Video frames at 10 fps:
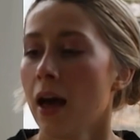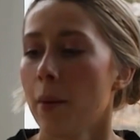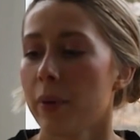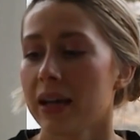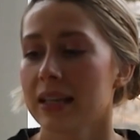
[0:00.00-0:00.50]

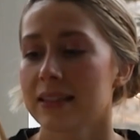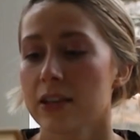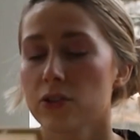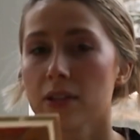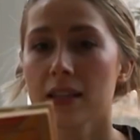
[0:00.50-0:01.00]
But
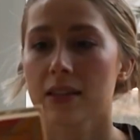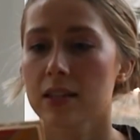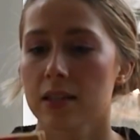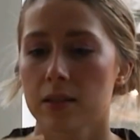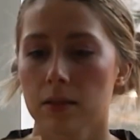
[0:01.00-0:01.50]
essentially, this
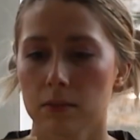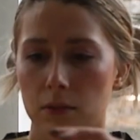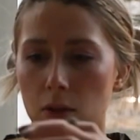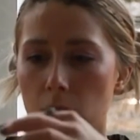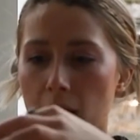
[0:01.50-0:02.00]
is,
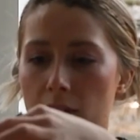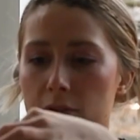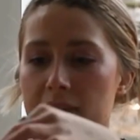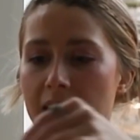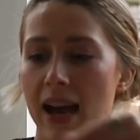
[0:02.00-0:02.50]
oh,
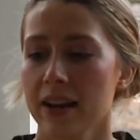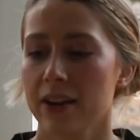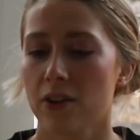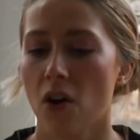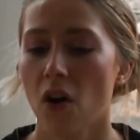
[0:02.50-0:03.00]
there's cat
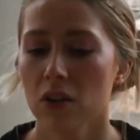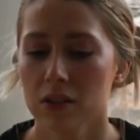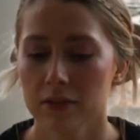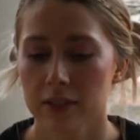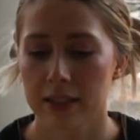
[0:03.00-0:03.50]
hair all
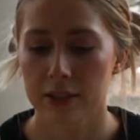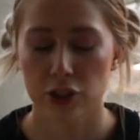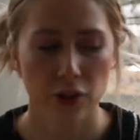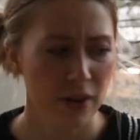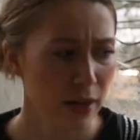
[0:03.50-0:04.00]
over it.
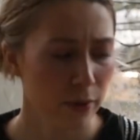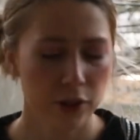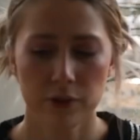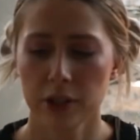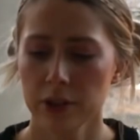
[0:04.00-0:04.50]
Judy, what'd
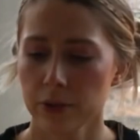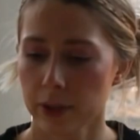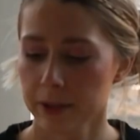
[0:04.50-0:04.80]
you do?